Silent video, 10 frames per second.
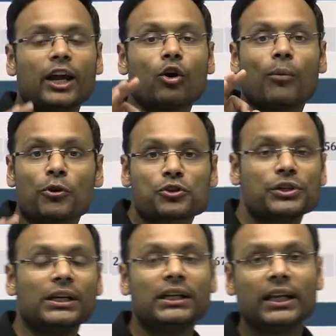an
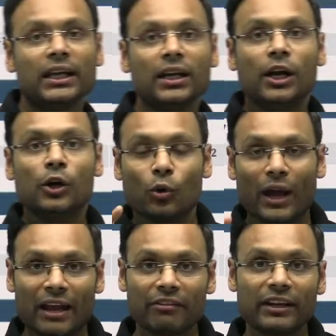opportunity to
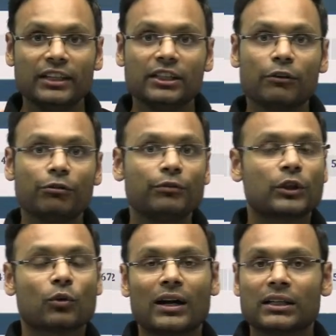have an interview
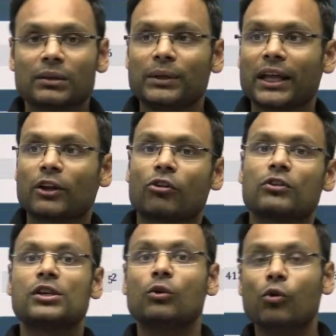with quantum
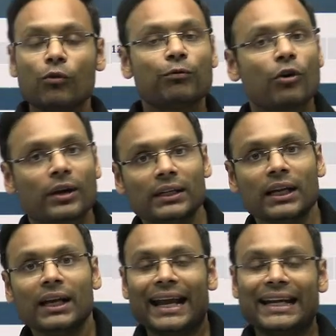technology, go for it
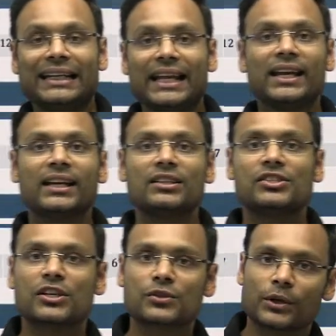and take it,
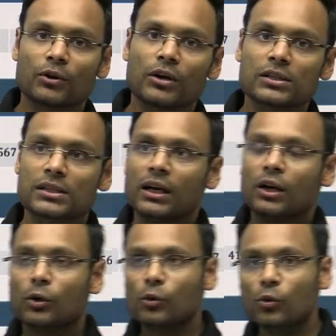just because
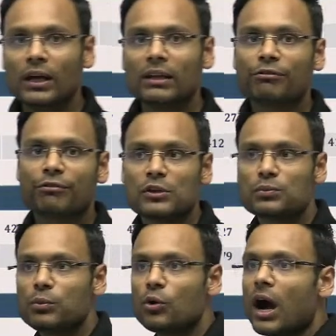Google,
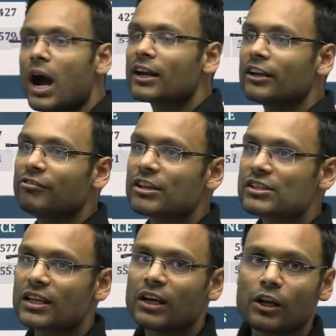Facebook are
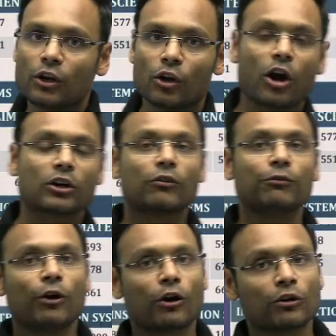investing a lot
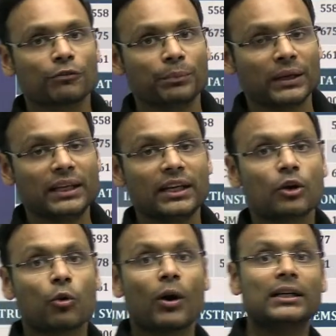of money in
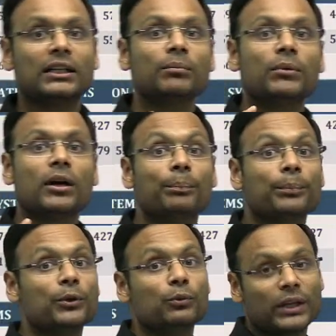quantum
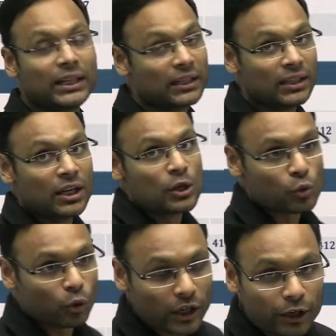computing.
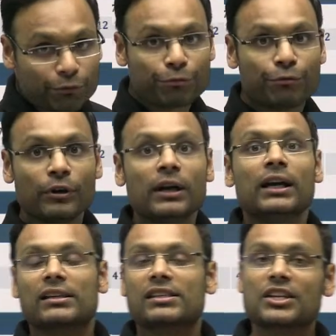So if
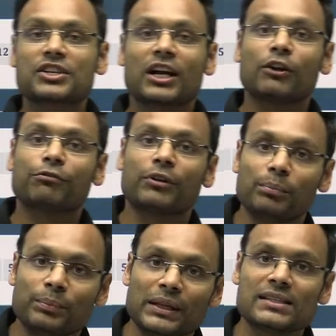such kind of
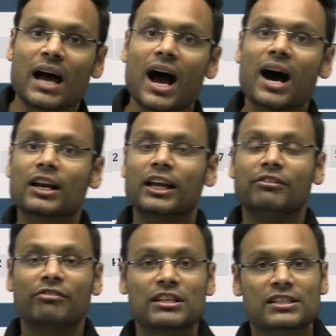companies are
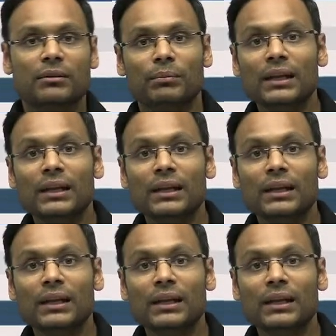investing